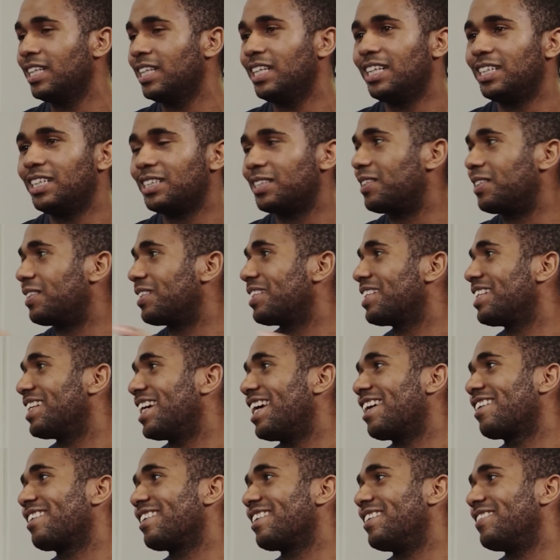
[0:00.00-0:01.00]
Yeah. So the
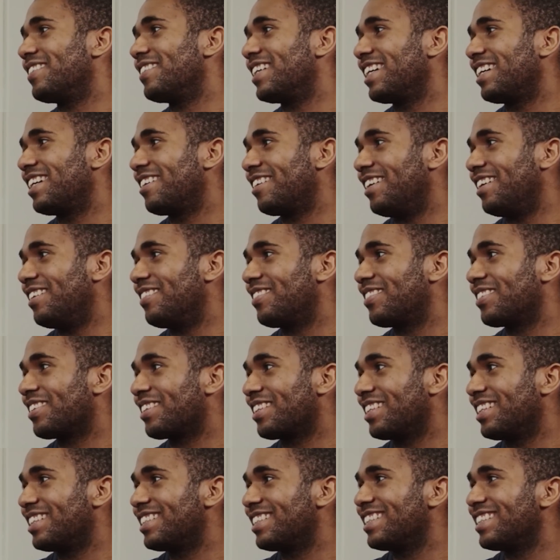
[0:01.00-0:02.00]
acronym that I created for
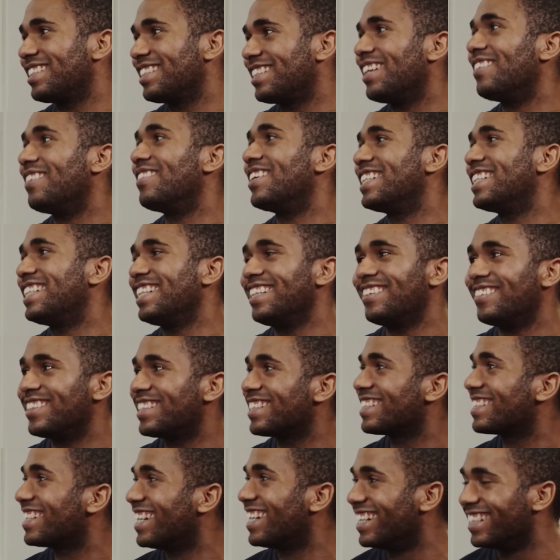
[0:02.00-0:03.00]
this is M I T, which
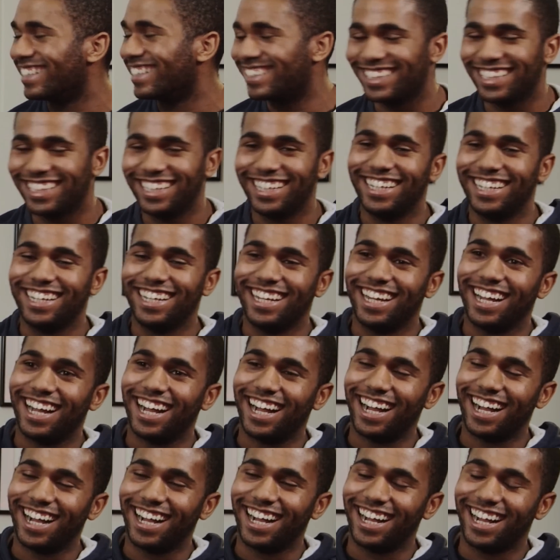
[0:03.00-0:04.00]
is nice. It's very nice.
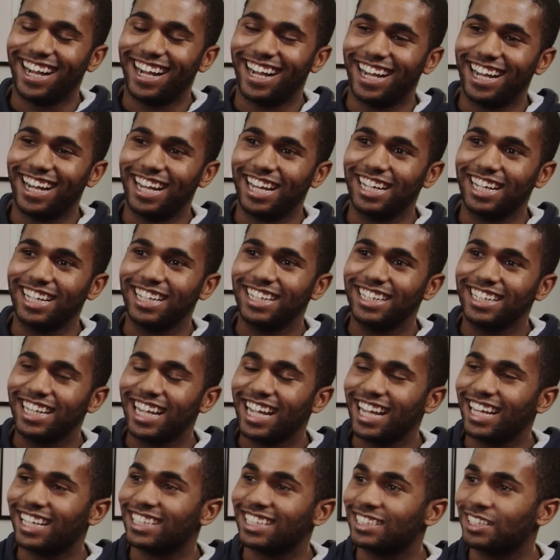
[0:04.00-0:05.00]
Uh,
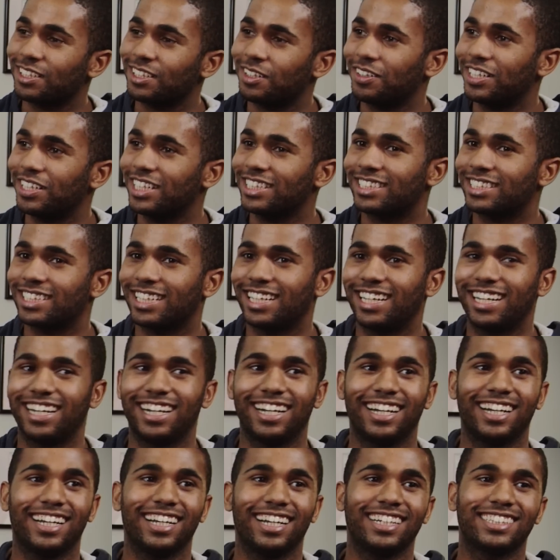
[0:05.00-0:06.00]
yeah. So it's
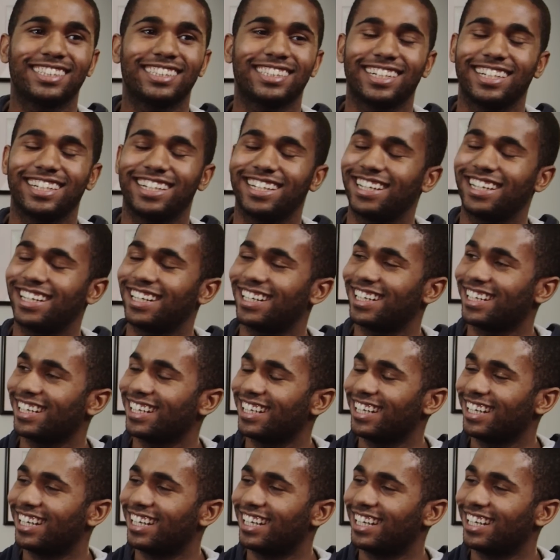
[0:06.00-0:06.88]
uh it's uh,